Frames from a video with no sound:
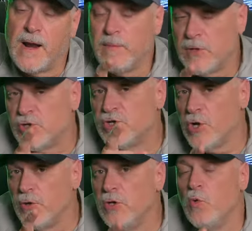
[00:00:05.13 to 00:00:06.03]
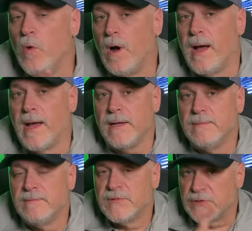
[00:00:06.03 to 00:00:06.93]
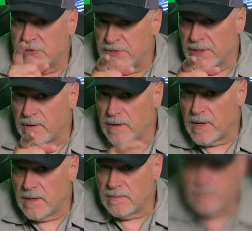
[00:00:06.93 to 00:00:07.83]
I'm going to show you why, so stick around.